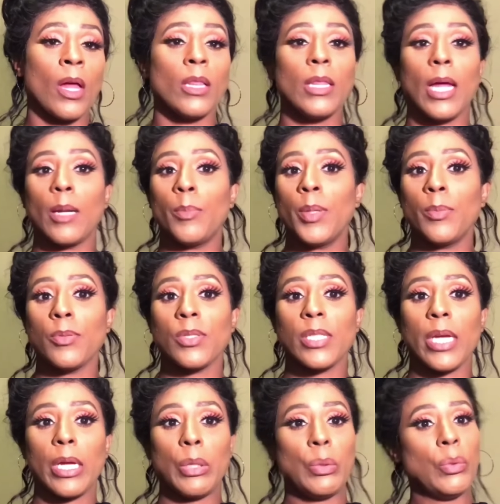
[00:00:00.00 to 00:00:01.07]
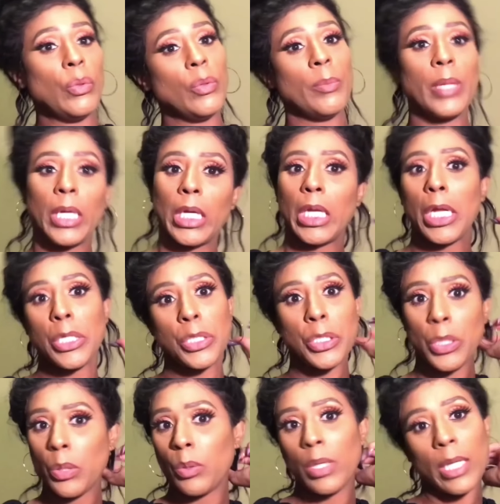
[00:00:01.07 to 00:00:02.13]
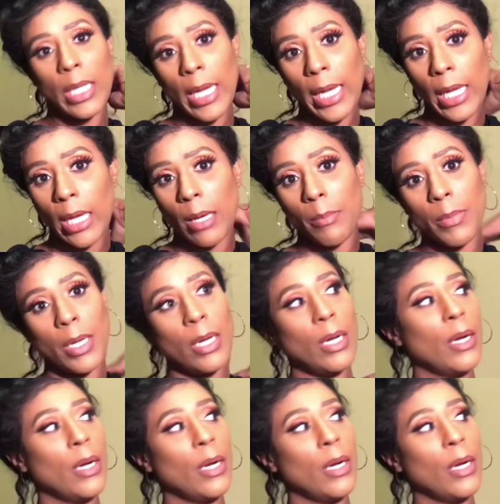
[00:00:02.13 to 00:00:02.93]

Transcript: A lot of people say, ooh, Mickey, that's so glam.